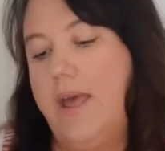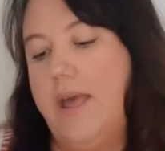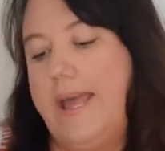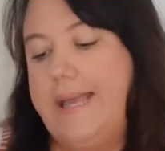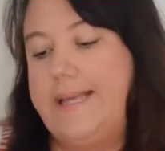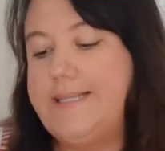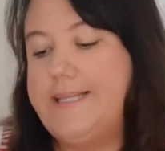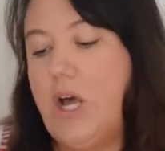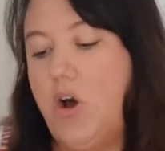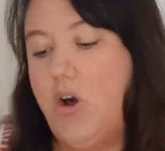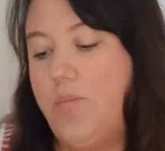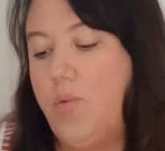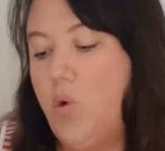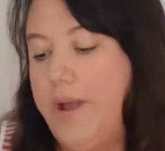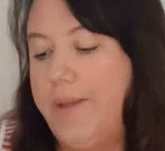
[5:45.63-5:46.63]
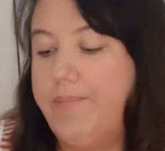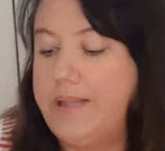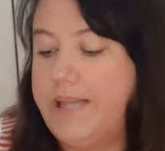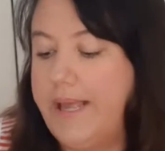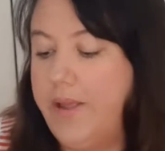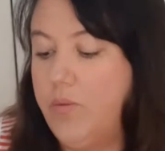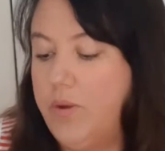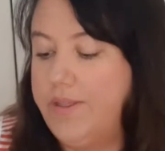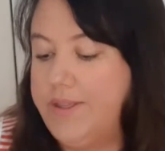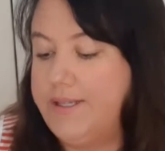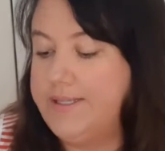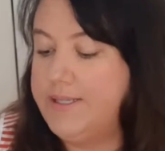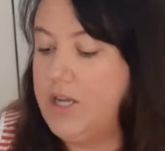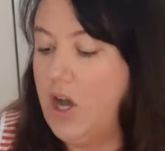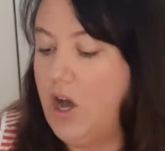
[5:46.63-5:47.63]
He saw a boy playing with
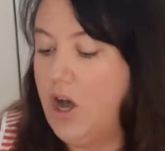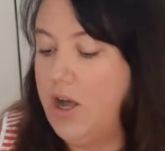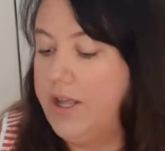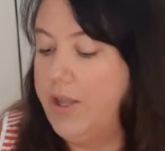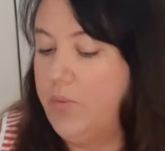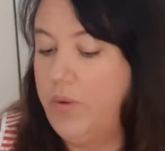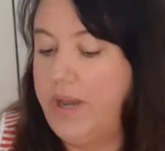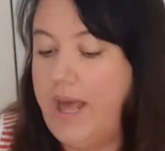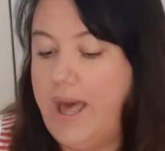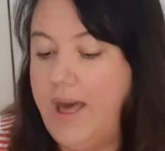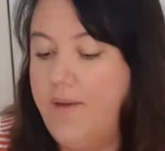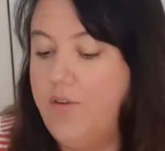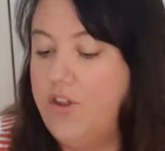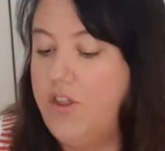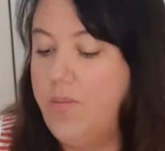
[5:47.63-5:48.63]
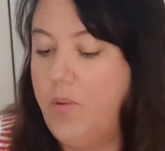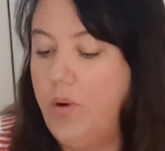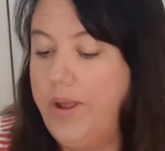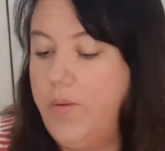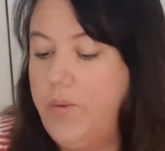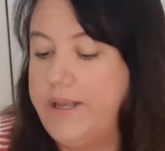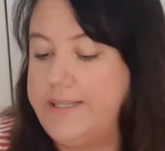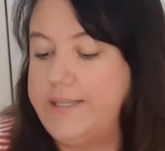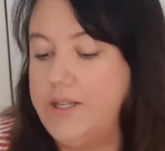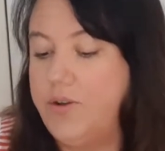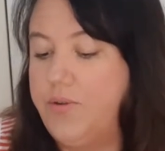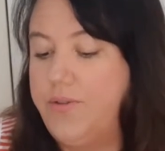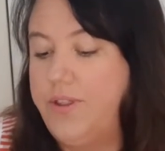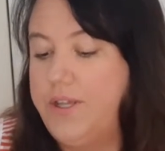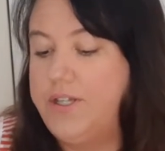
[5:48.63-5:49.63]
his dog, and whenever the boy
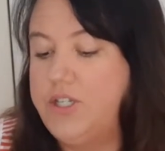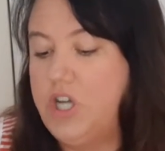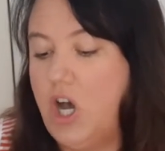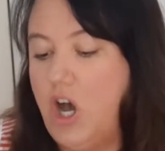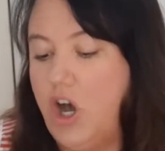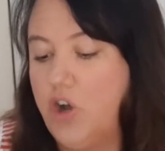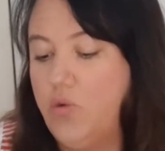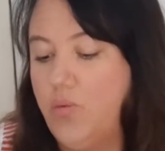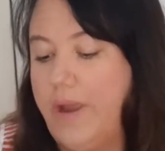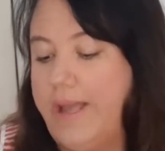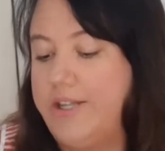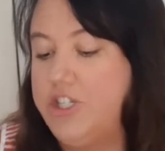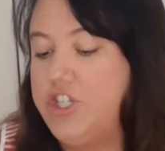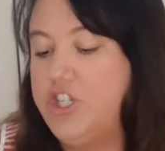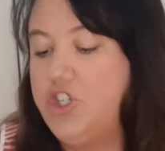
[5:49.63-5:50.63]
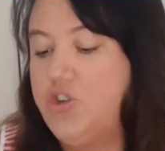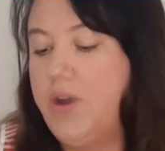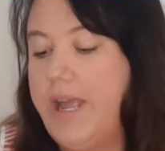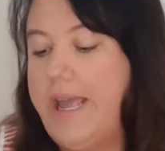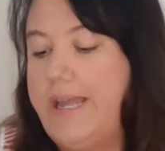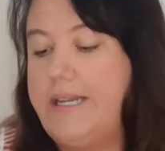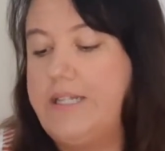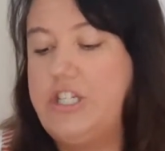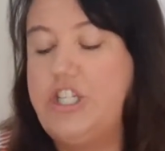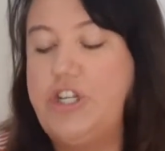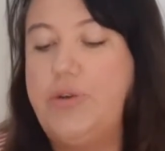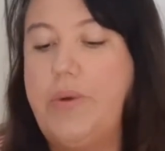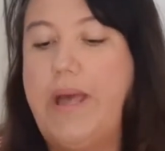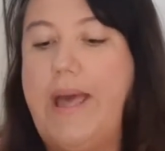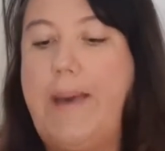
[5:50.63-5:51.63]
whistled, the dog ran straight
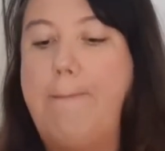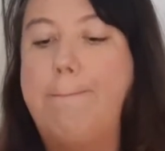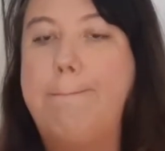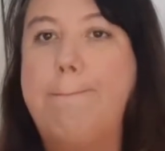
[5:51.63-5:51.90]
to him.